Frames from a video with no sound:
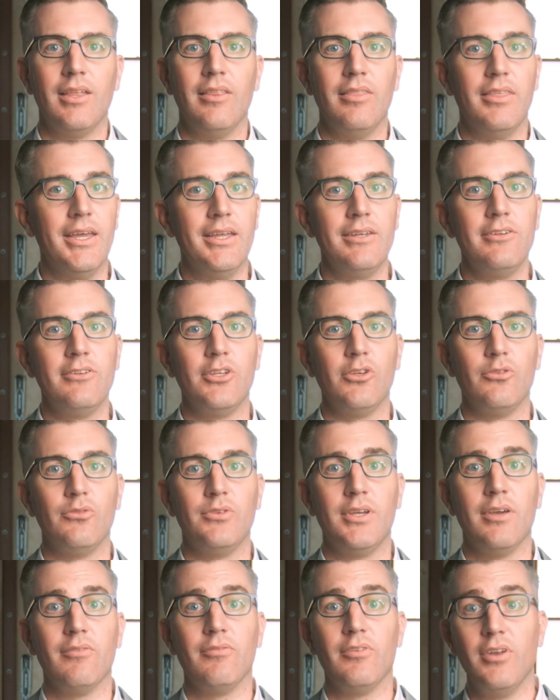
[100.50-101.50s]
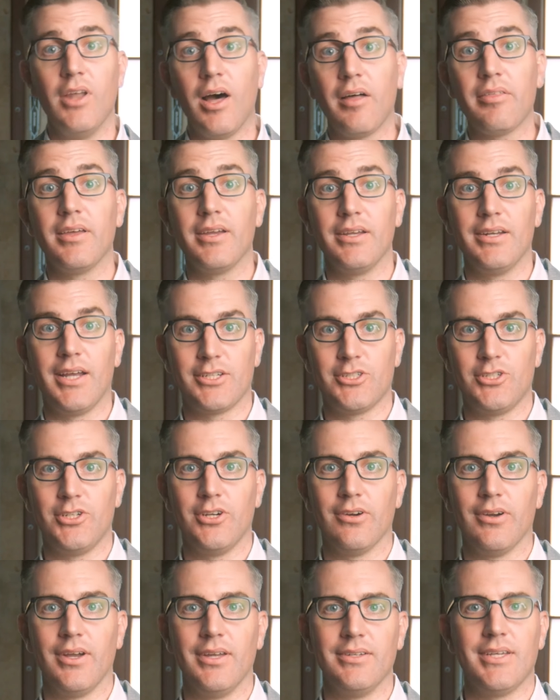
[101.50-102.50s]
Then you'd give nothing next
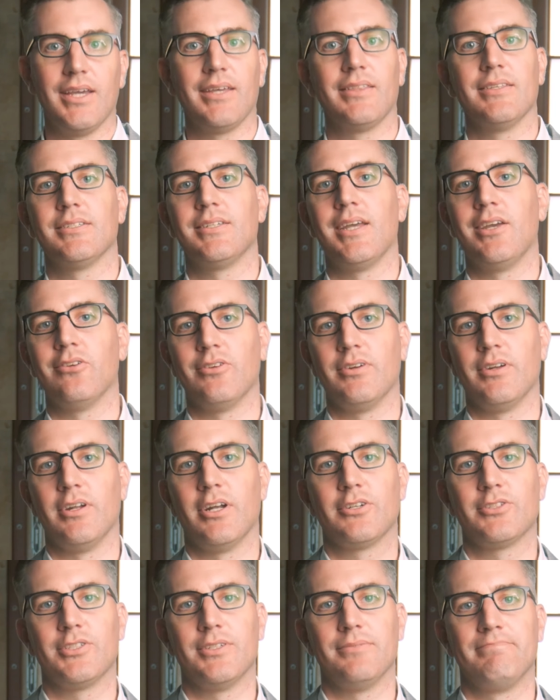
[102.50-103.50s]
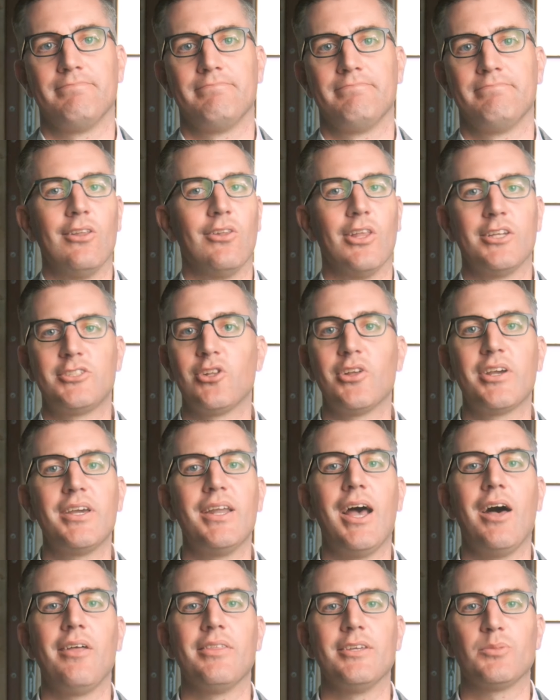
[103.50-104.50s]
year and take the standard deduction. Let's look
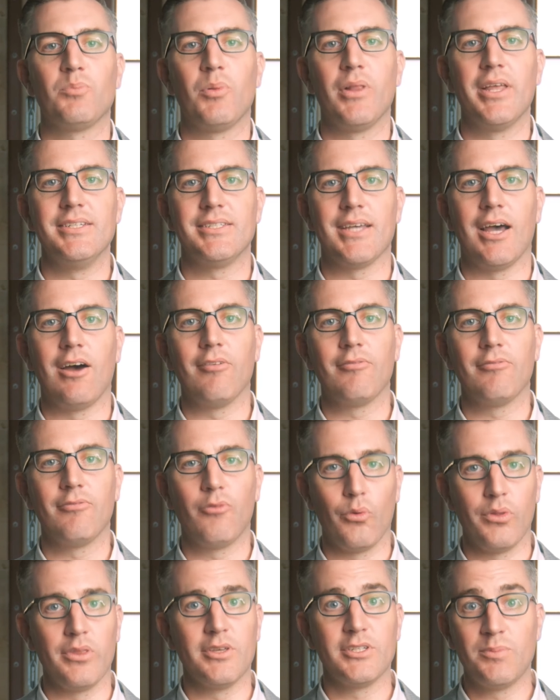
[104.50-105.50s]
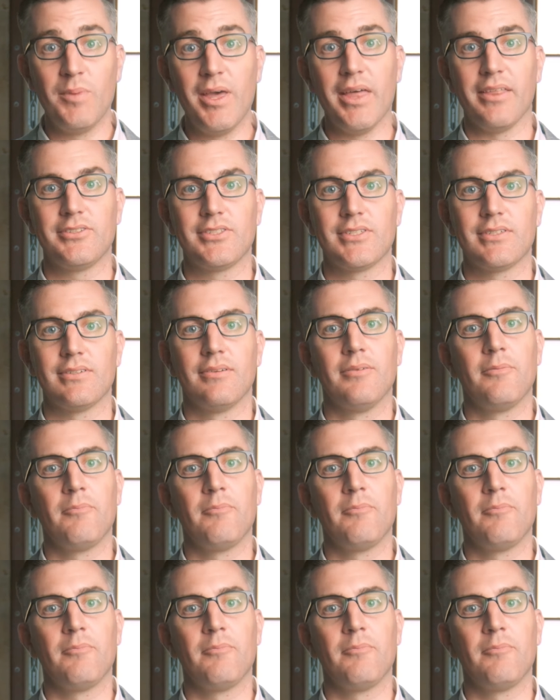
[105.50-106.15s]
at how this plays out for the Smiths.